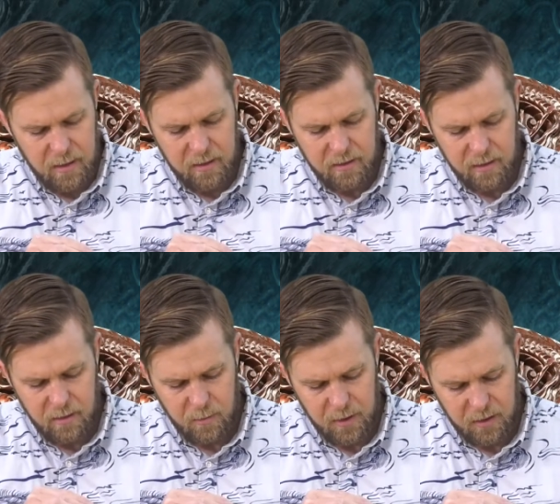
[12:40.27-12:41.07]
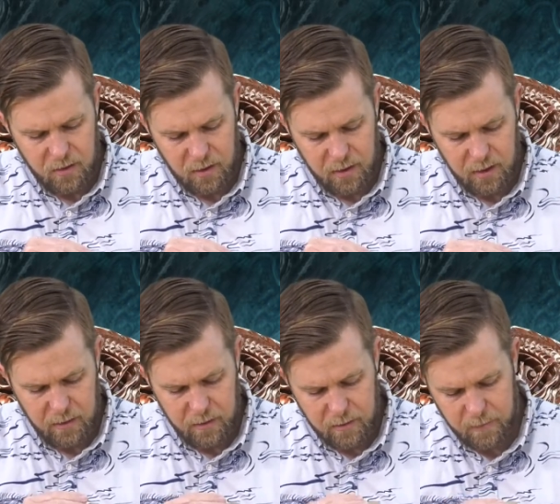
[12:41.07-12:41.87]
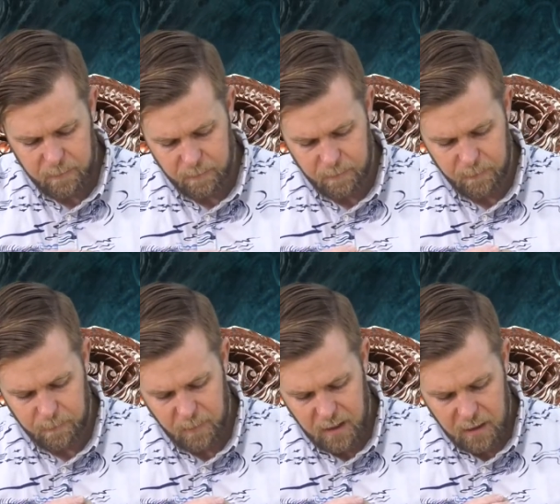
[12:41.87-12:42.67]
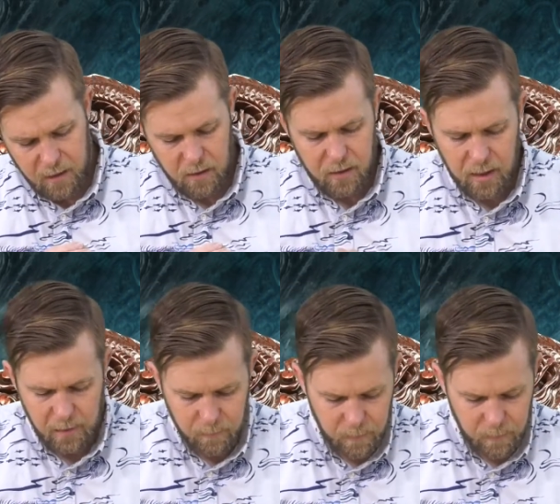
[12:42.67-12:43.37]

It's a little bit crooked. Okay.